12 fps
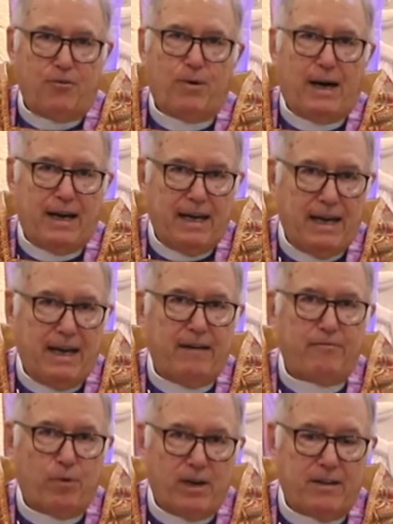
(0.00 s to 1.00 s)
do I
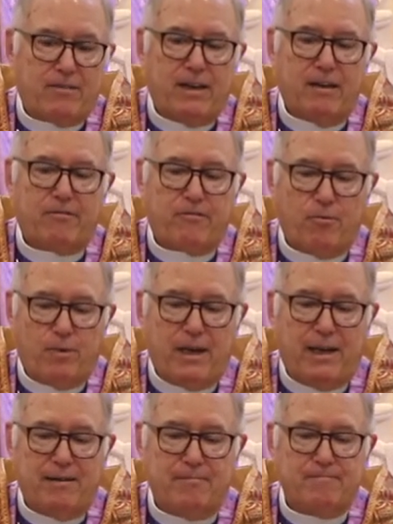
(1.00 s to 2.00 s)
have what it takes to
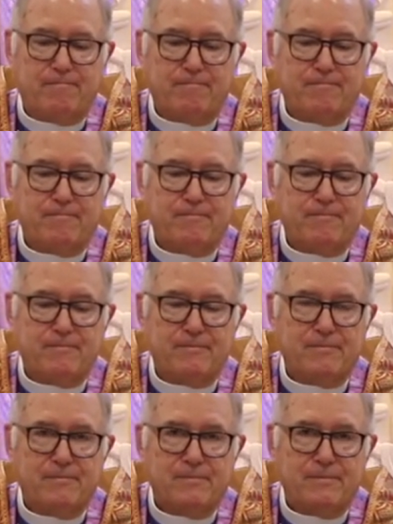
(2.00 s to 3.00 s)
win?
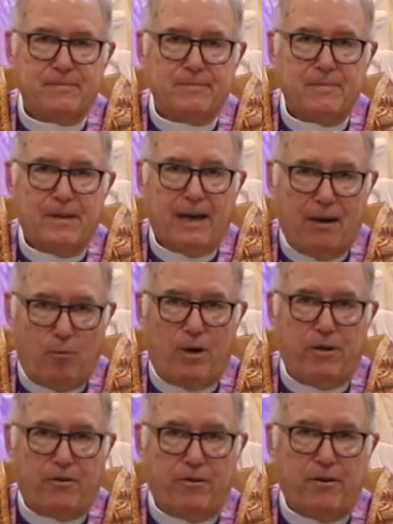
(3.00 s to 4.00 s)
I
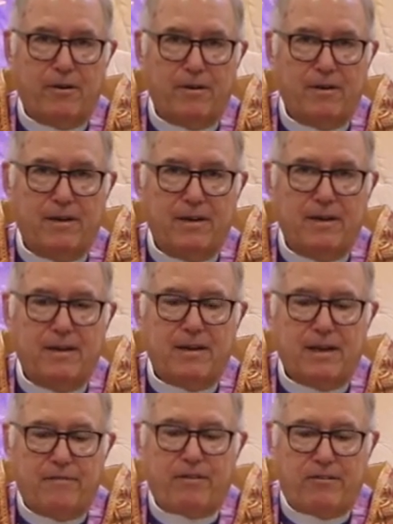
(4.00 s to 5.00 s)
wonder
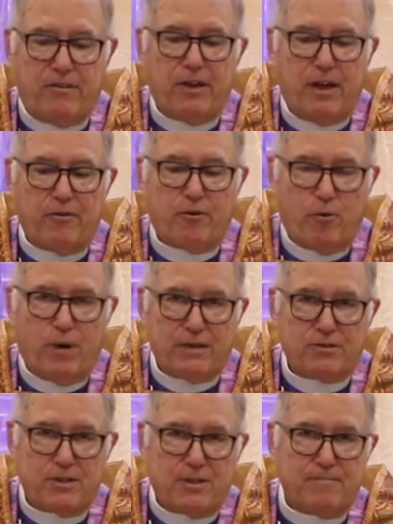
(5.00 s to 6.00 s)
if it's another
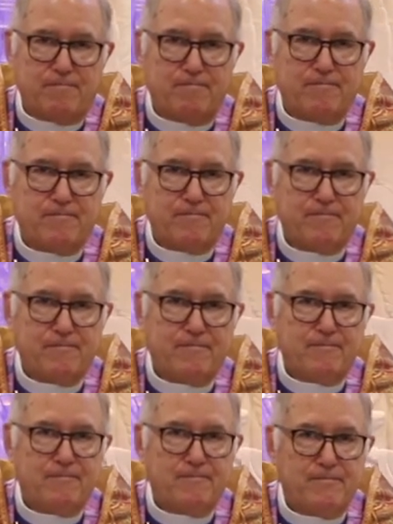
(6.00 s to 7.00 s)
question.
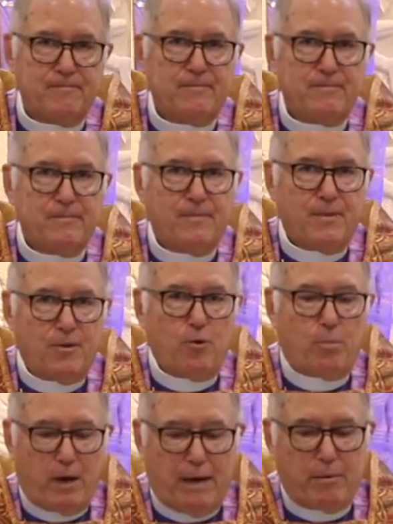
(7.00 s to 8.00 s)

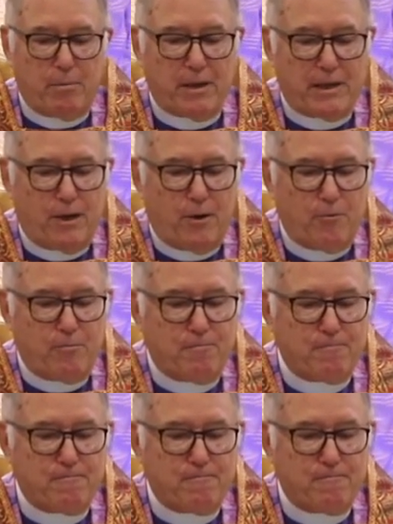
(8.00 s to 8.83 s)
You probably know.